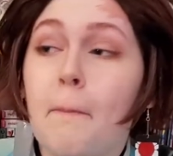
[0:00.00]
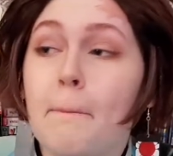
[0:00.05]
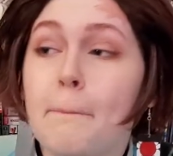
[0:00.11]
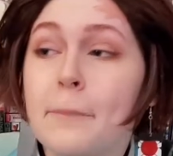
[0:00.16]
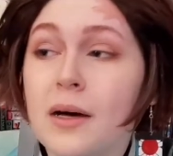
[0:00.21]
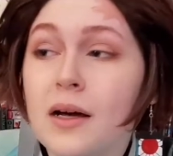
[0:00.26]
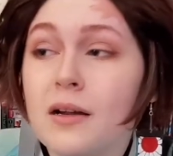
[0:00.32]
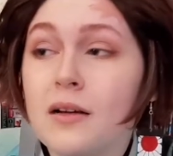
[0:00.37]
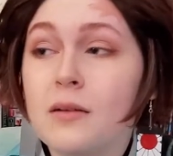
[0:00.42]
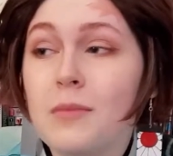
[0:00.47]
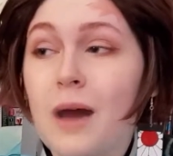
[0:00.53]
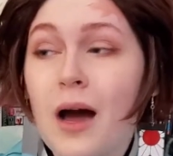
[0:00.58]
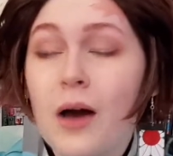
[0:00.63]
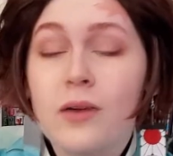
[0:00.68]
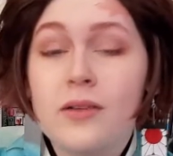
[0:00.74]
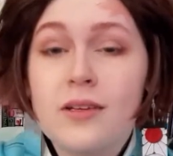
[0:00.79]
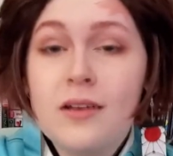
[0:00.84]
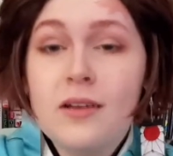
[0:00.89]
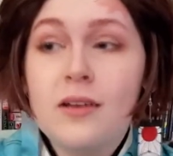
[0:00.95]
But I
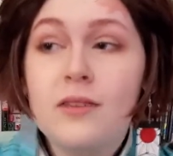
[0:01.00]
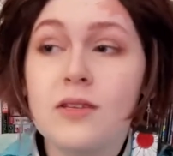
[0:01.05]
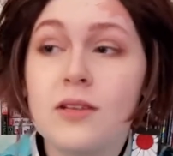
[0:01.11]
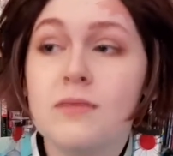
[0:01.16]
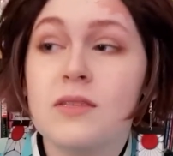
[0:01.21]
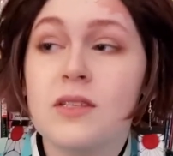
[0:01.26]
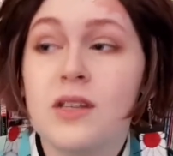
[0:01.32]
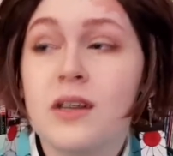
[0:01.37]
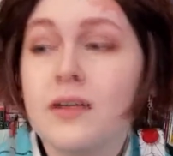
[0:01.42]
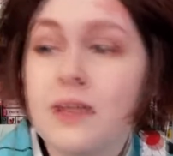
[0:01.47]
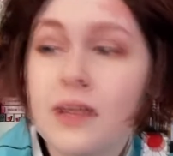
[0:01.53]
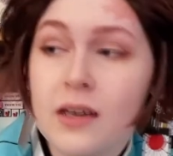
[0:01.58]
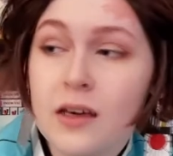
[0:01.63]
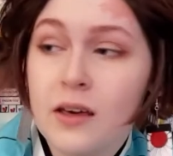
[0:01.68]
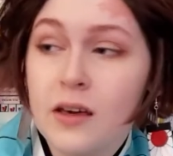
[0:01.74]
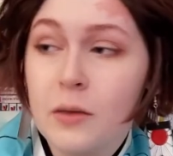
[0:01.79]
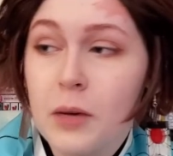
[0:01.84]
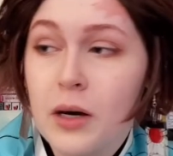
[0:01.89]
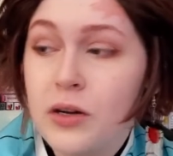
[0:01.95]
didn't even start
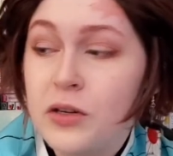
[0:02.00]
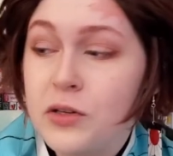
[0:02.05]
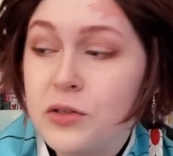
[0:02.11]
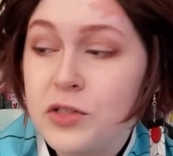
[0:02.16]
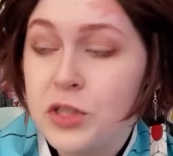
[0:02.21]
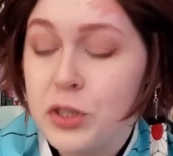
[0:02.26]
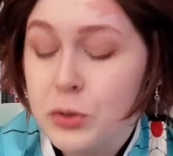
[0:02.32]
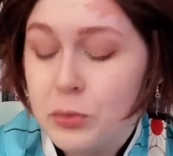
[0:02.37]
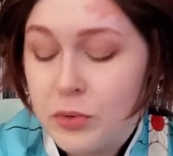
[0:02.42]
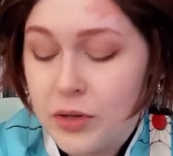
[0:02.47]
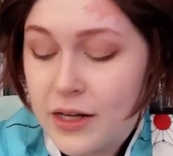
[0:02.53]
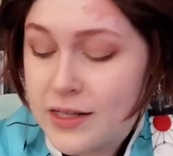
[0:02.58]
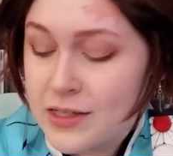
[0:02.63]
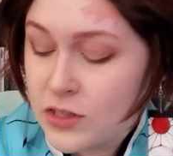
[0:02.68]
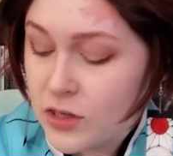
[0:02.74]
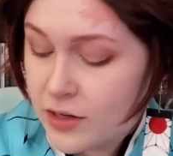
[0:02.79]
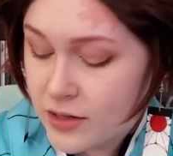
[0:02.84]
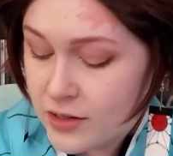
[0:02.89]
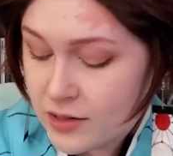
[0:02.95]
thinking about YouTube when I
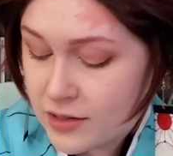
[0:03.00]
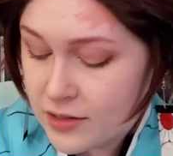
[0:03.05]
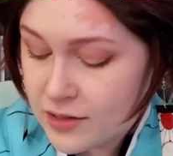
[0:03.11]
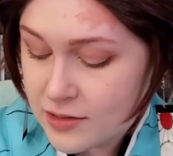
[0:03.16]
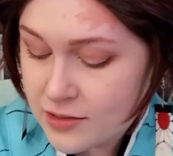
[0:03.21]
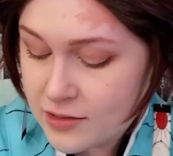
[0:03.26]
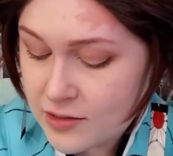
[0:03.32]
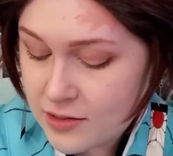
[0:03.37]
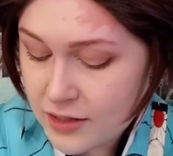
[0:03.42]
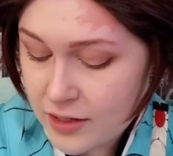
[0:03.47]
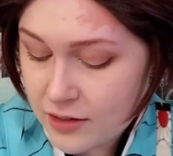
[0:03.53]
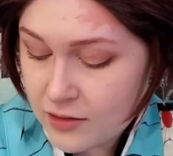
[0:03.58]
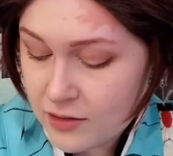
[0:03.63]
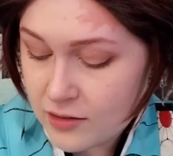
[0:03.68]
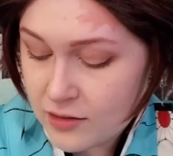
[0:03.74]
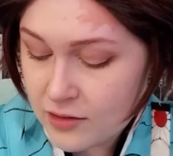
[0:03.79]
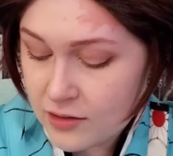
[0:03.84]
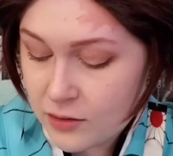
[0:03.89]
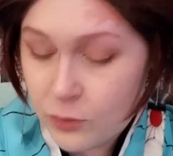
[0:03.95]
started this, and
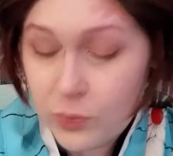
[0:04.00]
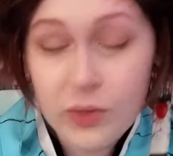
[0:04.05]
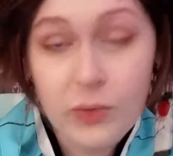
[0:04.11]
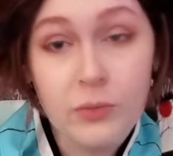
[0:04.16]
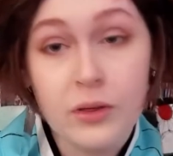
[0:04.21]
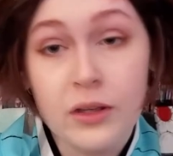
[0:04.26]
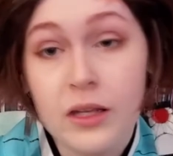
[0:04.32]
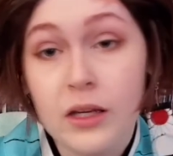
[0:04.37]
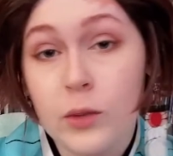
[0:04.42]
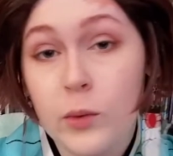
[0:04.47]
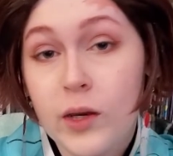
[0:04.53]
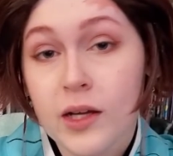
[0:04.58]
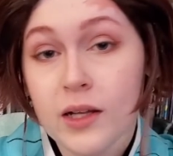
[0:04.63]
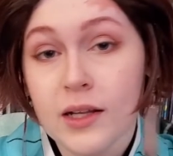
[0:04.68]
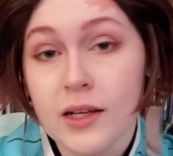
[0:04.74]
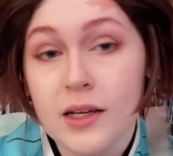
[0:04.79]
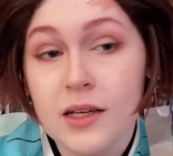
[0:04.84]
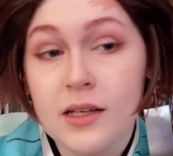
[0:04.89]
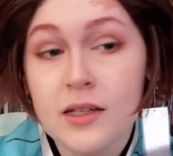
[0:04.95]
it went really
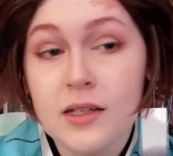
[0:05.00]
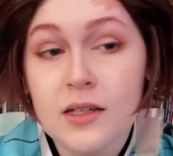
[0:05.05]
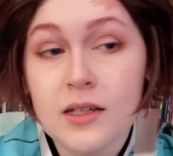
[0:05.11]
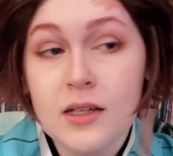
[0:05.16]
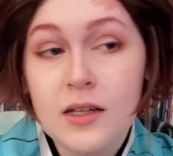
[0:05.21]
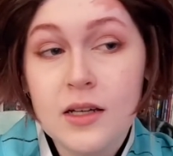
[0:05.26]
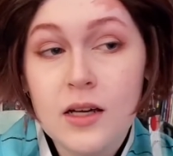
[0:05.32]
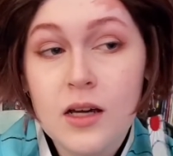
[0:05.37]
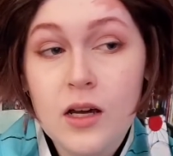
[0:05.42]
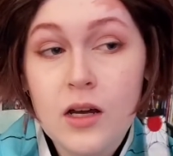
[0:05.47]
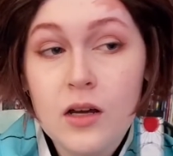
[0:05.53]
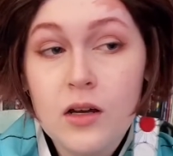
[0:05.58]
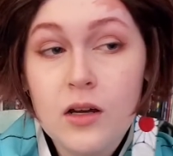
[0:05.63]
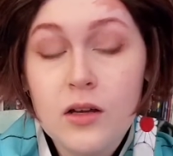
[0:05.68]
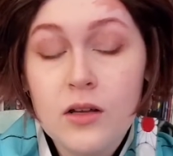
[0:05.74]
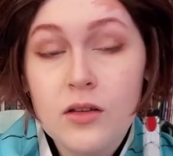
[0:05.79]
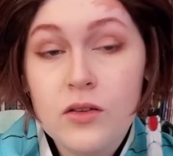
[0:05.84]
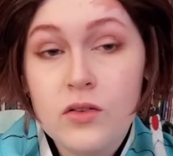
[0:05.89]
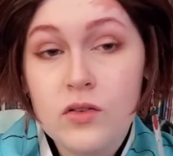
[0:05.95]
quickly.
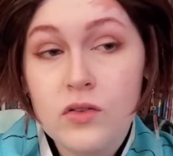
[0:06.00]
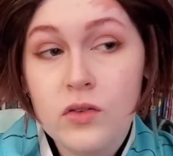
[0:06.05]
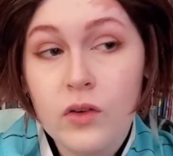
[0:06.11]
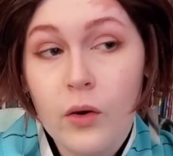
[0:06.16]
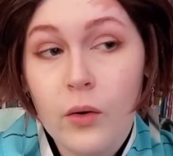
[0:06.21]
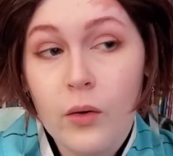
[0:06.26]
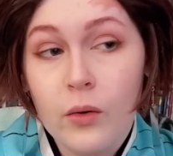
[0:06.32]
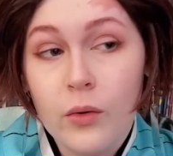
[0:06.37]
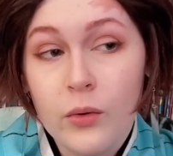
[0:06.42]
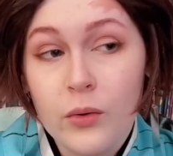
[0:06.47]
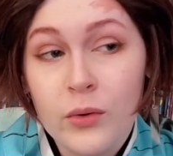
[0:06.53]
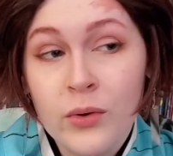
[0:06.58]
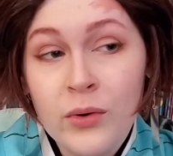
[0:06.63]
So